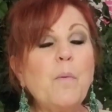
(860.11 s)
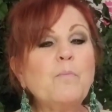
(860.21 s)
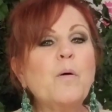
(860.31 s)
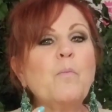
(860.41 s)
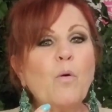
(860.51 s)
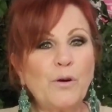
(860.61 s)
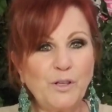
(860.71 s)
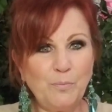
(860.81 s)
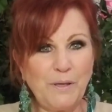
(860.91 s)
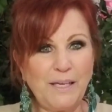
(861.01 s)

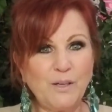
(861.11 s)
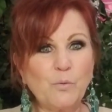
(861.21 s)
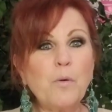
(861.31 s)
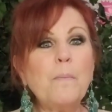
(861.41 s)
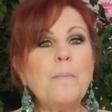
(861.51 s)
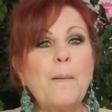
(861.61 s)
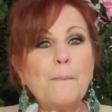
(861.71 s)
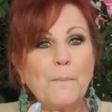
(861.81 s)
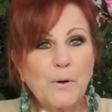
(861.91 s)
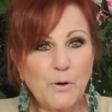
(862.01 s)
memorial being
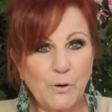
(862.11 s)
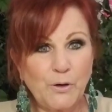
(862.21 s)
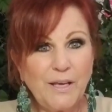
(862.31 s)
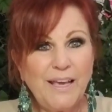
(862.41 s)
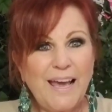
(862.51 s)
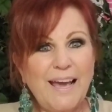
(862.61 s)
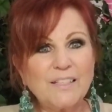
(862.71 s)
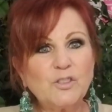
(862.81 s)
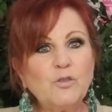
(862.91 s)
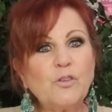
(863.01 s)
remembered
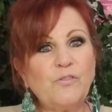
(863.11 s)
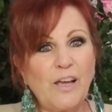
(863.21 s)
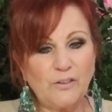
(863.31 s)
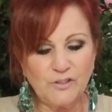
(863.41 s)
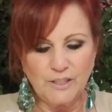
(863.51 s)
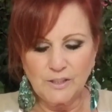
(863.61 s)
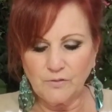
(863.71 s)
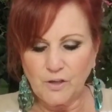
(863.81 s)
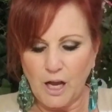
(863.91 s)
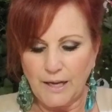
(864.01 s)
as to the faithfulness
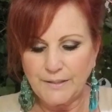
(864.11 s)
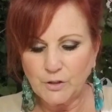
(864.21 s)
of God.